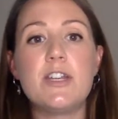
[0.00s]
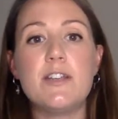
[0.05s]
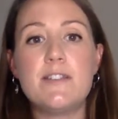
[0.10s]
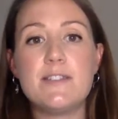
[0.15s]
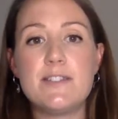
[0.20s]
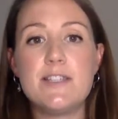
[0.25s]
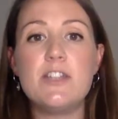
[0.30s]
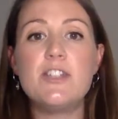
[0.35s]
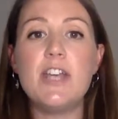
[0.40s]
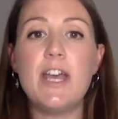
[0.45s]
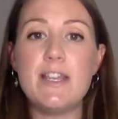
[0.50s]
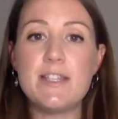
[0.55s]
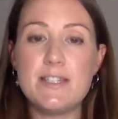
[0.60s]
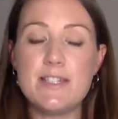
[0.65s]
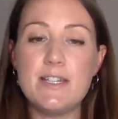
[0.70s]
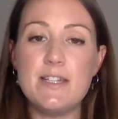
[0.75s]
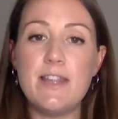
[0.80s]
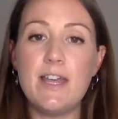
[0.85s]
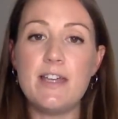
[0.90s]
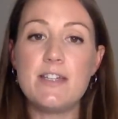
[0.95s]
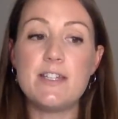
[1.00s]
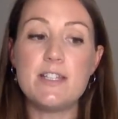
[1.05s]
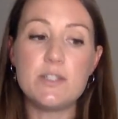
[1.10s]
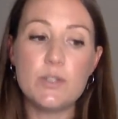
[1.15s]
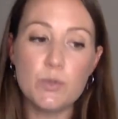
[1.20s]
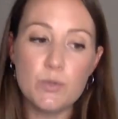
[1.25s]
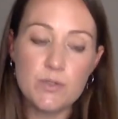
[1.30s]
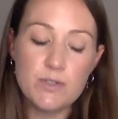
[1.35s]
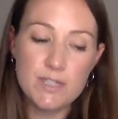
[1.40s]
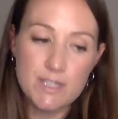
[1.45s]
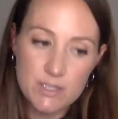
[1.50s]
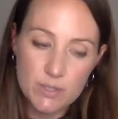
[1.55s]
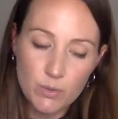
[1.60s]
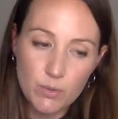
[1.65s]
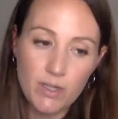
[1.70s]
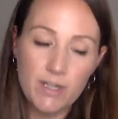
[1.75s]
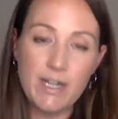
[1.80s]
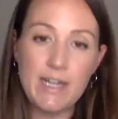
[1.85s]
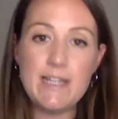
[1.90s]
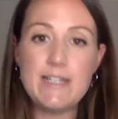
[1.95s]
has suggested that dis-
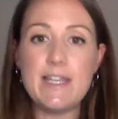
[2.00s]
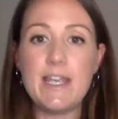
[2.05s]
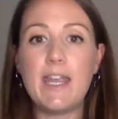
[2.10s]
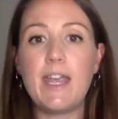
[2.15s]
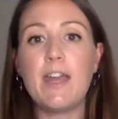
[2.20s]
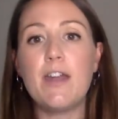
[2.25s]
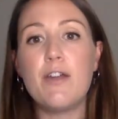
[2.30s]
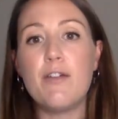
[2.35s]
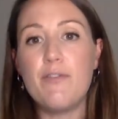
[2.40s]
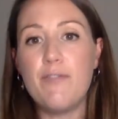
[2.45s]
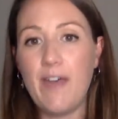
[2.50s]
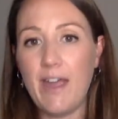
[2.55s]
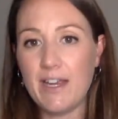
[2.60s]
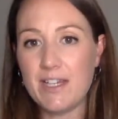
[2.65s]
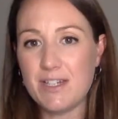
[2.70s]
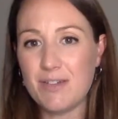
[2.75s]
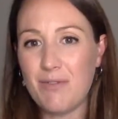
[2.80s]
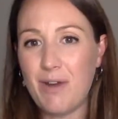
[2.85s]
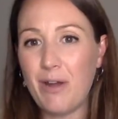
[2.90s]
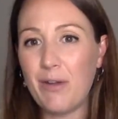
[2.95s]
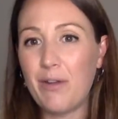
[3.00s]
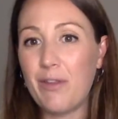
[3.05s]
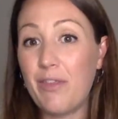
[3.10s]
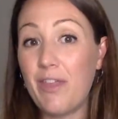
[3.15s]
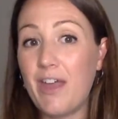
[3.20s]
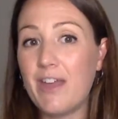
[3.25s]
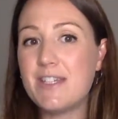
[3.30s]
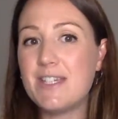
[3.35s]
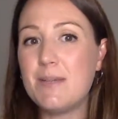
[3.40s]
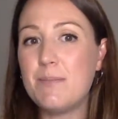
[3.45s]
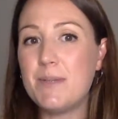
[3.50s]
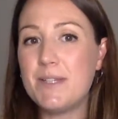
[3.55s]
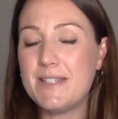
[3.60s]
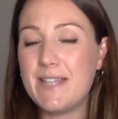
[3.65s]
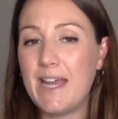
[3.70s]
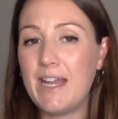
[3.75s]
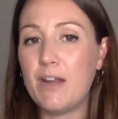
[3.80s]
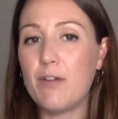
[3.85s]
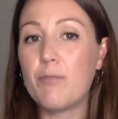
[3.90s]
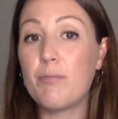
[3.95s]
disordered eating can affect around
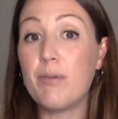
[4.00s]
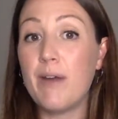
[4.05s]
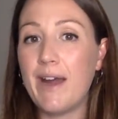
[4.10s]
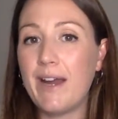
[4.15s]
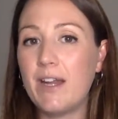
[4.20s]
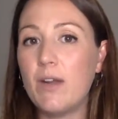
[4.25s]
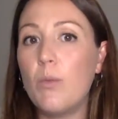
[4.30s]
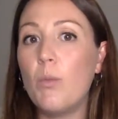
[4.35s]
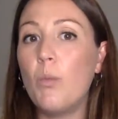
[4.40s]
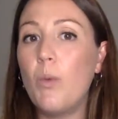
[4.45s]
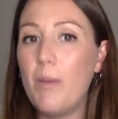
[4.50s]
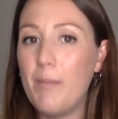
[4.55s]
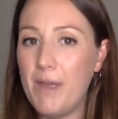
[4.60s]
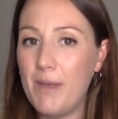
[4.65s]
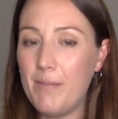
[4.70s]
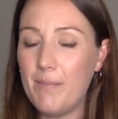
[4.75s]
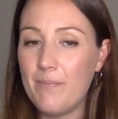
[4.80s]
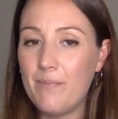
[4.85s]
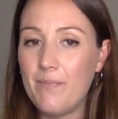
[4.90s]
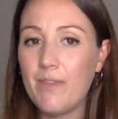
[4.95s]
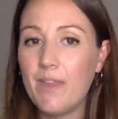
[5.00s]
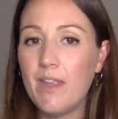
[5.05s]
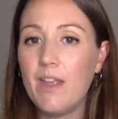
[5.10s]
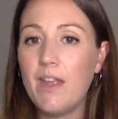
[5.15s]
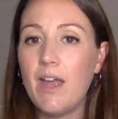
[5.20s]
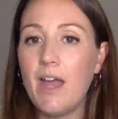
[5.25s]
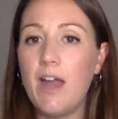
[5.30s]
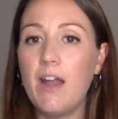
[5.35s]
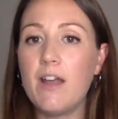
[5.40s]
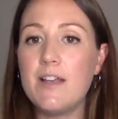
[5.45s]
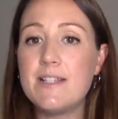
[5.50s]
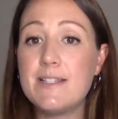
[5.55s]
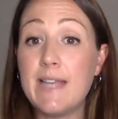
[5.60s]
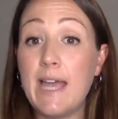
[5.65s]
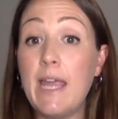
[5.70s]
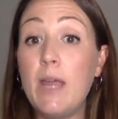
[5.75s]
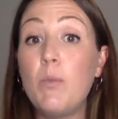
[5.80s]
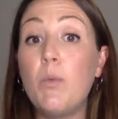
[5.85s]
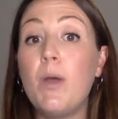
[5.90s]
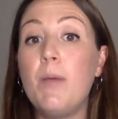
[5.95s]
30% of pregnant women. And I
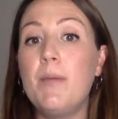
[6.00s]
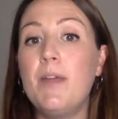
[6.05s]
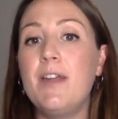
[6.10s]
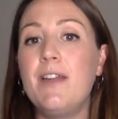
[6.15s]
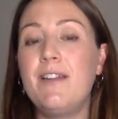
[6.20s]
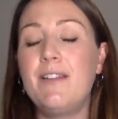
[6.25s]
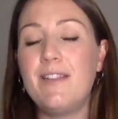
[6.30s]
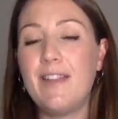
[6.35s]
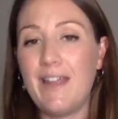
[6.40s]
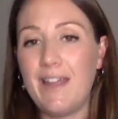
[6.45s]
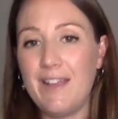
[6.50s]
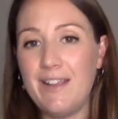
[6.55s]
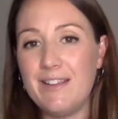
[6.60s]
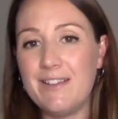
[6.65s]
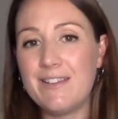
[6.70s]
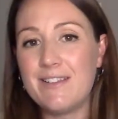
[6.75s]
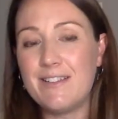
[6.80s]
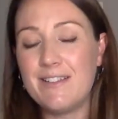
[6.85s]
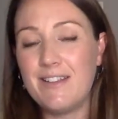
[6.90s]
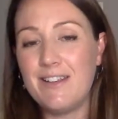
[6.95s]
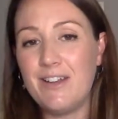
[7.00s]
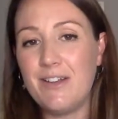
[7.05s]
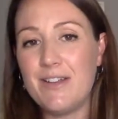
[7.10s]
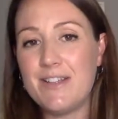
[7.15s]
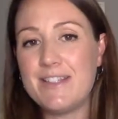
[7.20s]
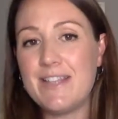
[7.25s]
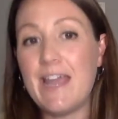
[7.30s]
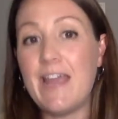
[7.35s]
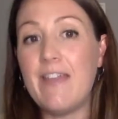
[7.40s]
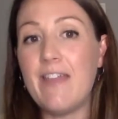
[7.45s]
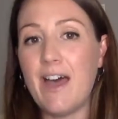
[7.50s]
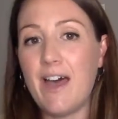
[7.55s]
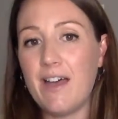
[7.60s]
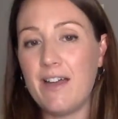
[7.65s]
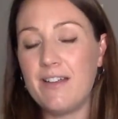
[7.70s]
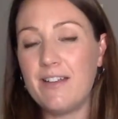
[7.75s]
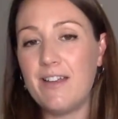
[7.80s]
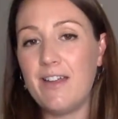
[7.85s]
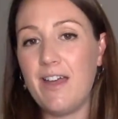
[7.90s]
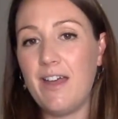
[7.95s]
say women, that is, you know, I say that
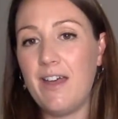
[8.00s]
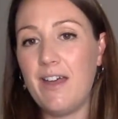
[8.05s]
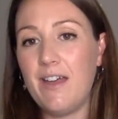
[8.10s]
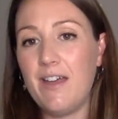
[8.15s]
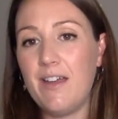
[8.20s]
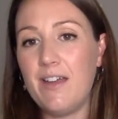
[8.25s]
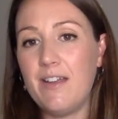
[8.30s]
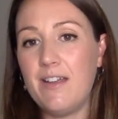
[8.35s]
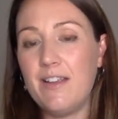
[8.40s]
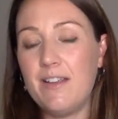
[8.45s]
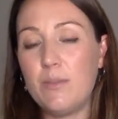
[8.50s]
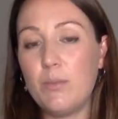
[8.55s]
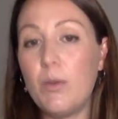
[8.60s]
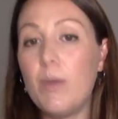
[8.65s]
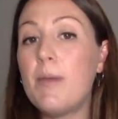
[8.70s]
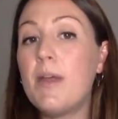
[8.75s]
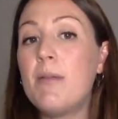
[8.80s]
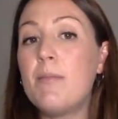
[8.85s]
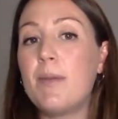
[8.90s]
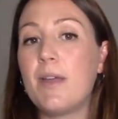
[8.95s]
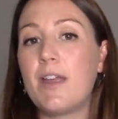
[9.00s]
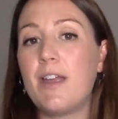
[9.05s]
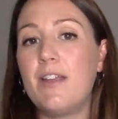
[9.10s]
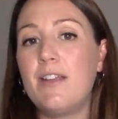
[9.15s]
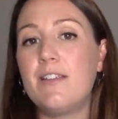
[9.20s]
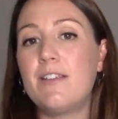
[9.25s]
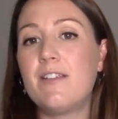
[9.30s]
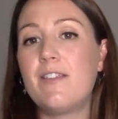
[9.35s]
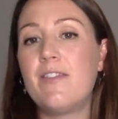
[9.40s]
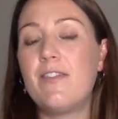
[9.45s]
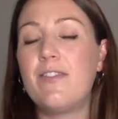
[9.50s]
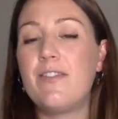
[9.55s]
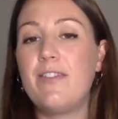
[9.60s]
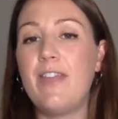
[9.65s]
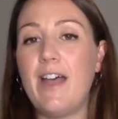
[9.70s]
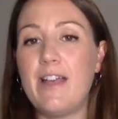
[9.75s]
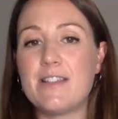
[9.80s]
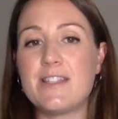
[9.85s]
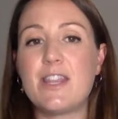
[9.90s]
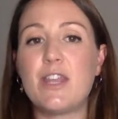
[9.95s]
uh, is women because
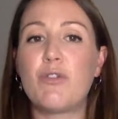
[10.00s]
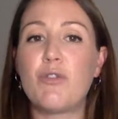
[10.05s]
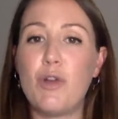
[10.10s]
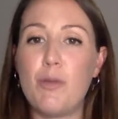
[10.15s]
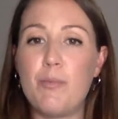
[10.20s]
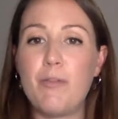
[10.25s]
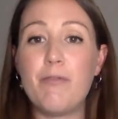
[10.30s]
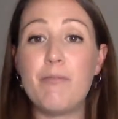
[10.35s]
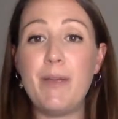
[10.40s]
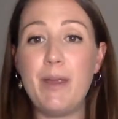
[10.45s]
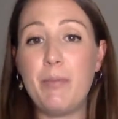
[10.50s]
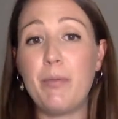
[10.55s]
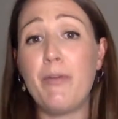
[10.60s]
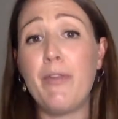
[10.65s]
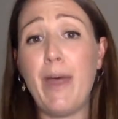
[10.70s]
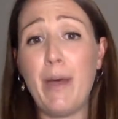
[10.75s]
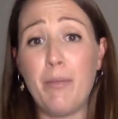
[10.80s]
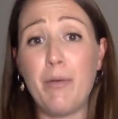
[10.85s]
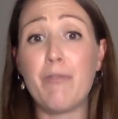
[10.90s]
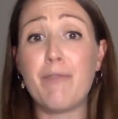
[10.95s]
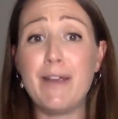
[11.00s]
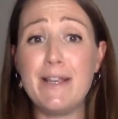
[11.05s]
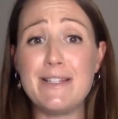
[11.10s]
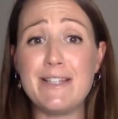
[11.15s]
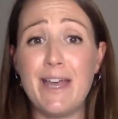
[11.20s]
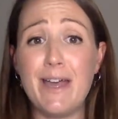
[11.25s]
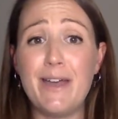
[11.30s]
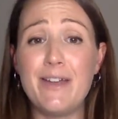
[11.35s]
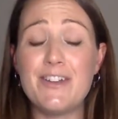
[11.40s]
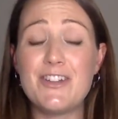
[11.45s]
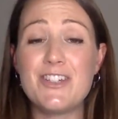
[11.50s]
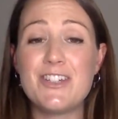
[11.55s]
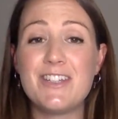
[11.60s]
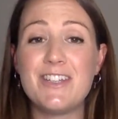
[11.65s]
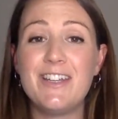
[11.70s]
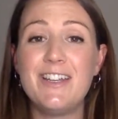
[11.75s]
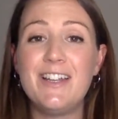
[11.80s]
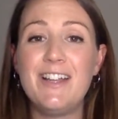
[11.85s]
that's the group of people that were researched